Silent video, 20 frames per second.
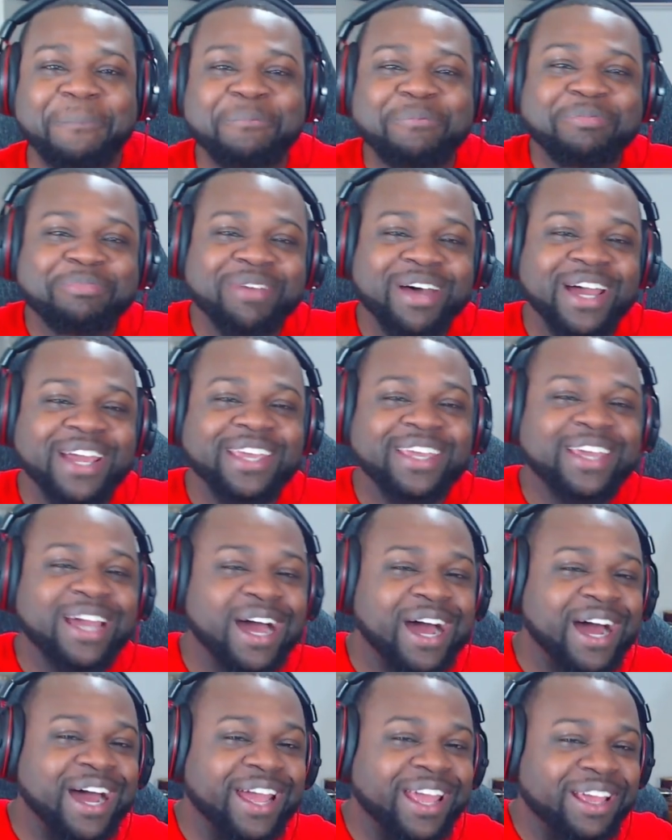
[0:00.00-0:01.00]
My
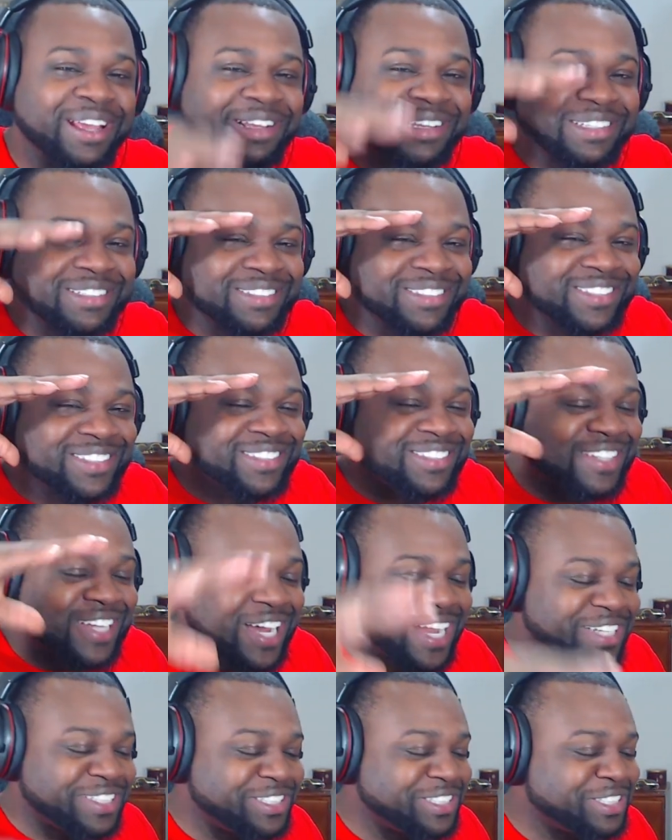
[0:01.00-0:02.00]
guy.
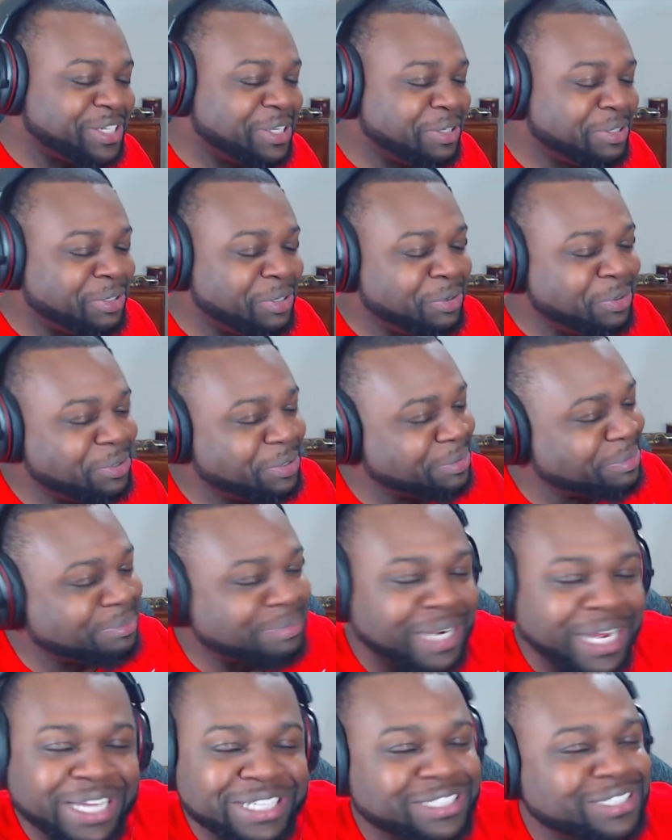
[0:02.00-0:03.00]
I salute him.
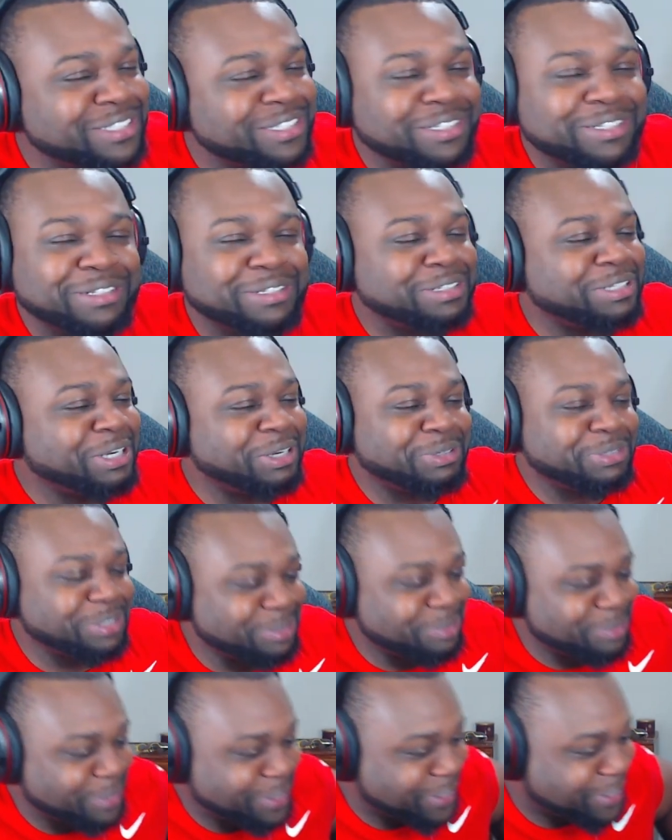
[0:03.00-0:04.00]
I salute
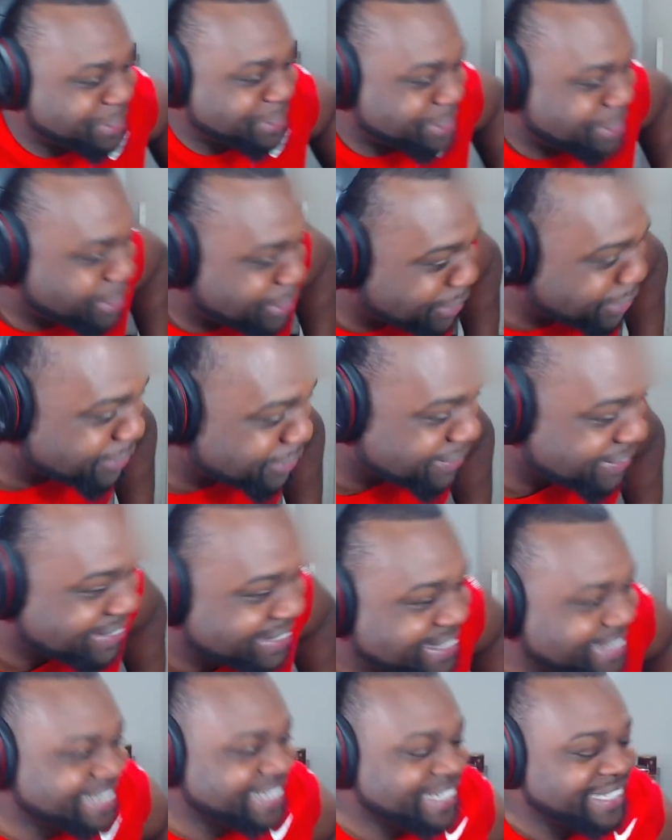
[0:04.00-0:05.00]
him, you know?
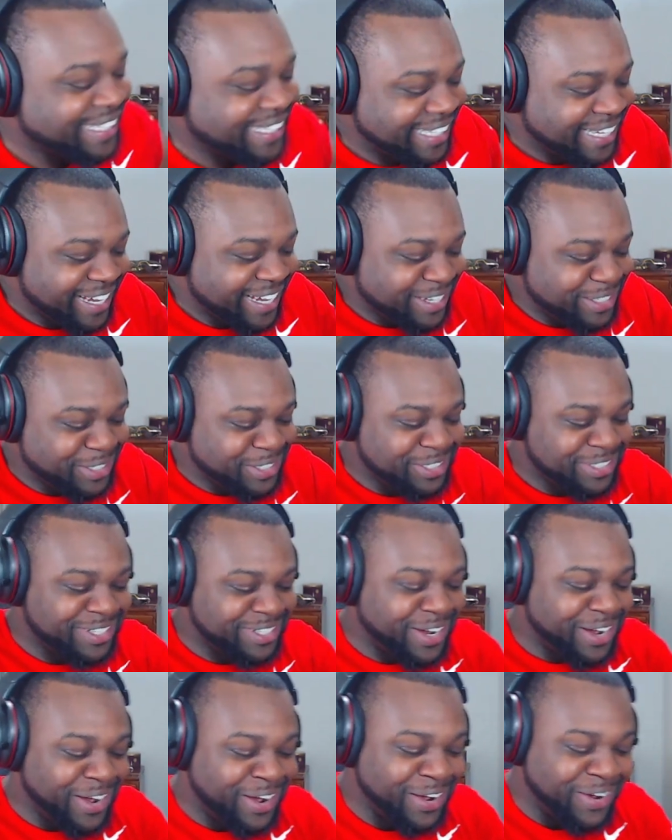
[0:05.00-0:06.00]
Yes,
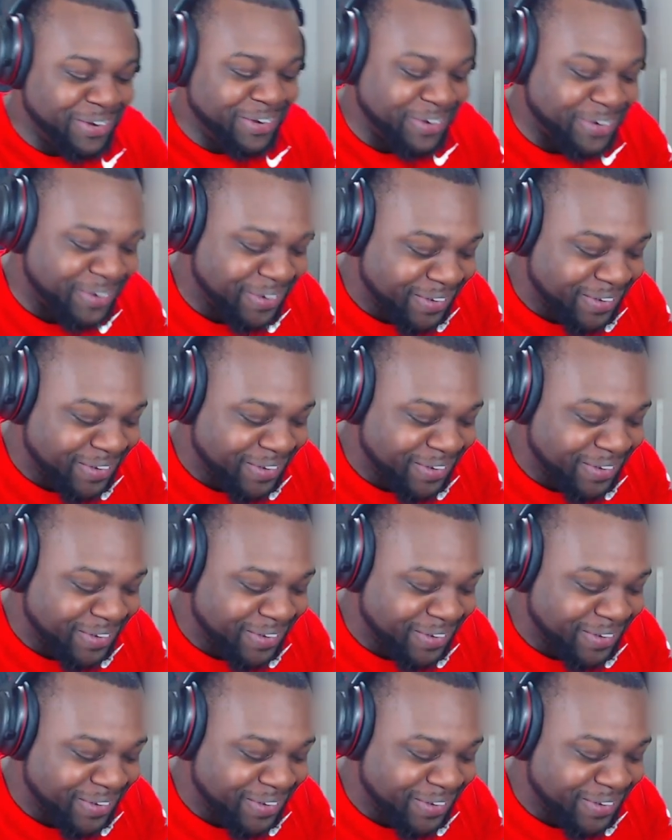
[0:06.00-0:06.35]
sir.